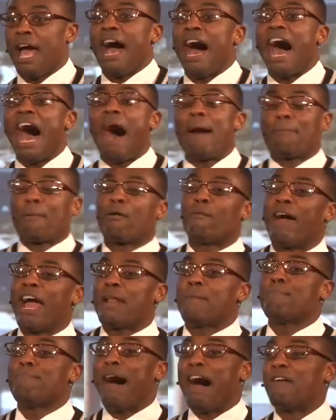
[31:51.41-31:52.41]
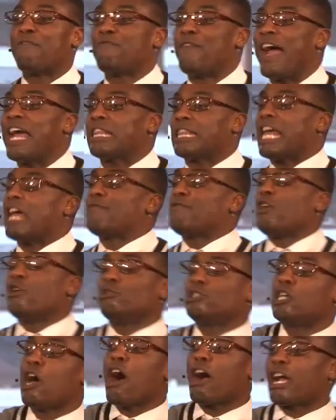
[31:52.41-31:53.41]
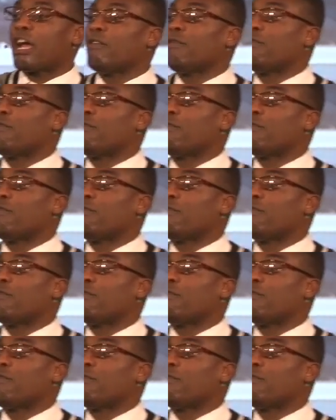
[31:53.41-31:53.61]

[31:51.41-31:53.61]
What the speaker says: Operating by faith, if you talk in